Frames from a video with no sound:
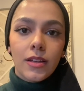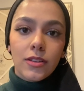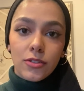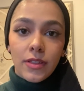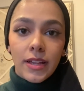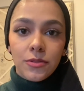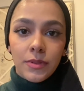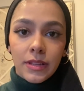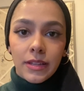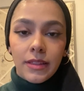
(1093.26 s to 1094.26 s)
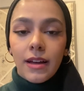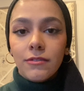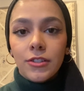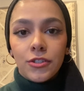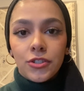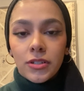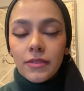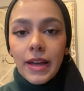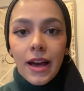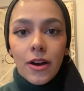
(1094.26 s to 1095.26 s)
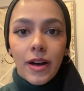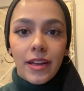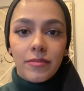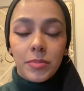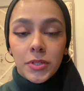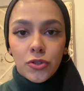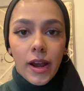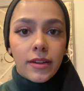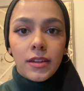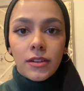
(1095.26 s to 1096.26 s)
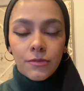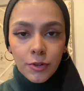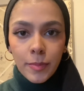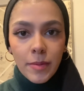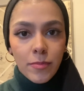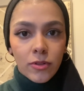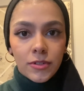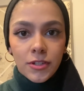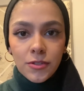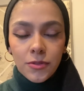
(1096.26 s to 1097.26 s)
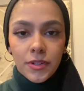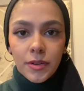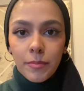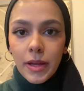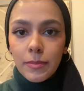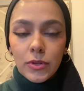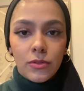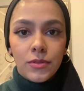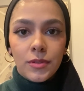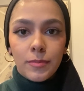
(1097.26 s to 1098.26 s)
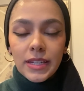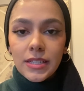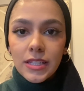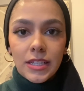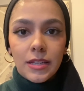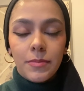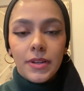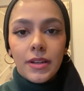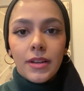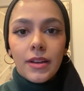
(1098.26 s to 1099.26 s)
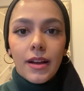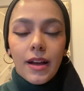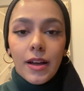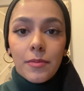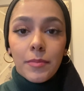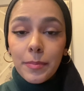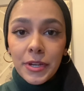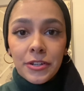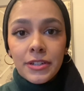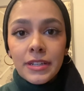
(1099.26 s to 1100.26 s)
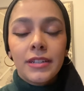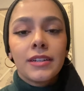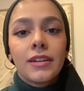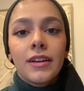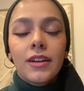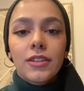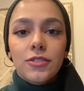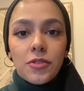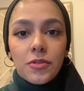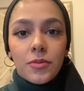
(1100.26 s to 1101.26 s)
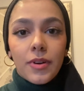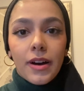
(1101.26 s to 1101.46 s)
So that's really the evolution of how I've been tracking for bipolar disorder: my moods, my sleep, my period. So